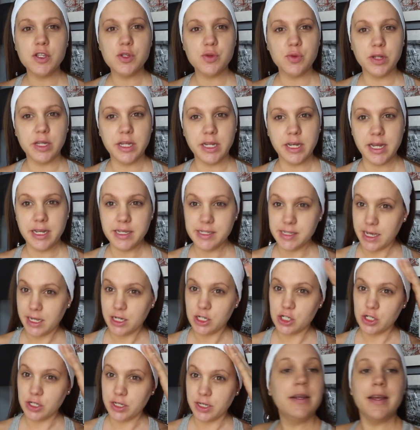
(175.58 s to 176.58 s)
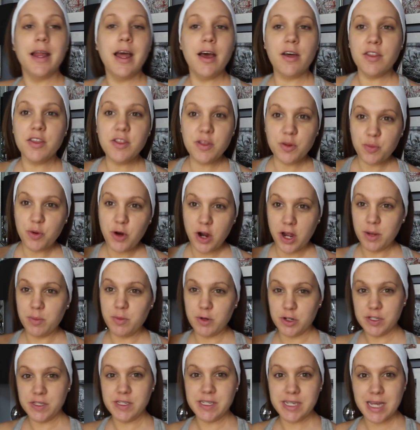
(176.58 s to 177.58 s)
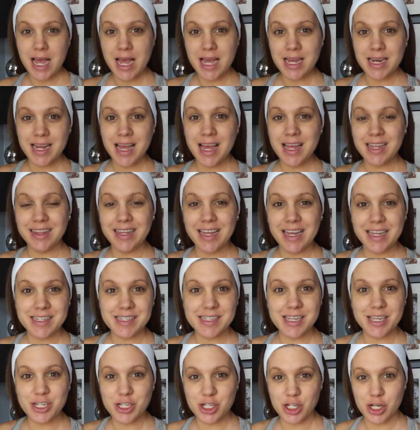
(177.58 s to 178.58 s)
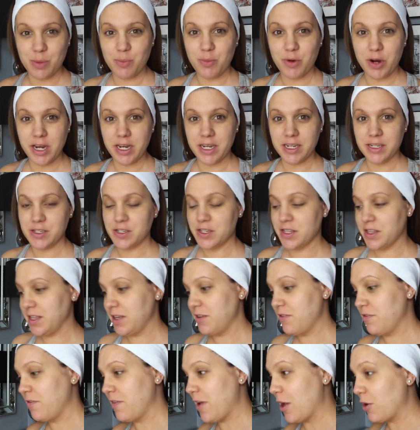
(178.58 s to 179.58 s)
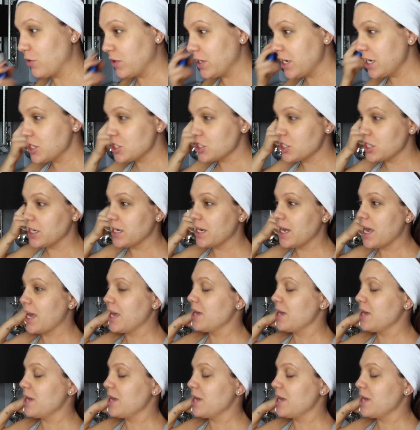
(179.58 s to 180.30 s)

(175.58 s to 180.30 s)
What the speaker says: Feels really nice actually. Now that the primer's done, let's jump right into the foundation.